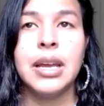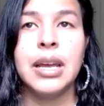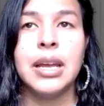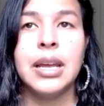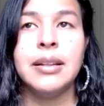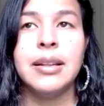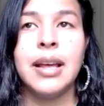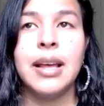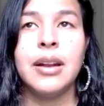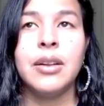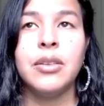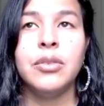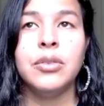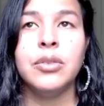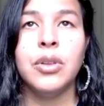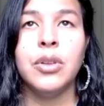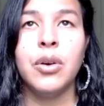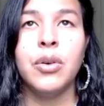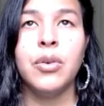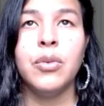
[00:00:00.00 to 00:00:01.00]
And that
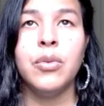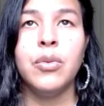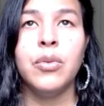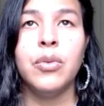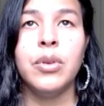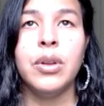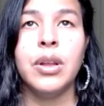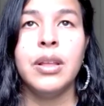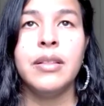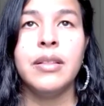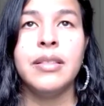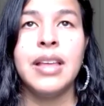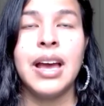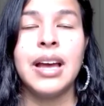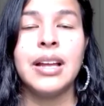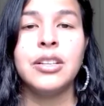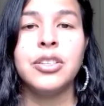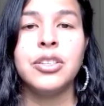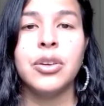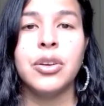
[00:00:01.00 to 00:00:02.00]
alone,
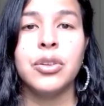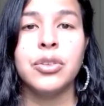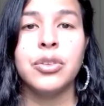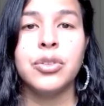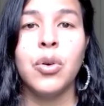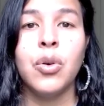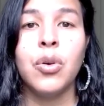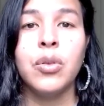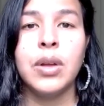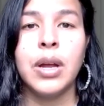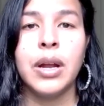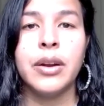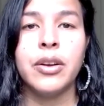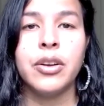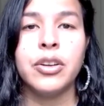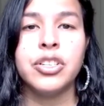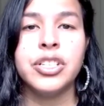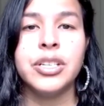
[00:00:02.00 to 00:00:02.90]
that took a toll on her.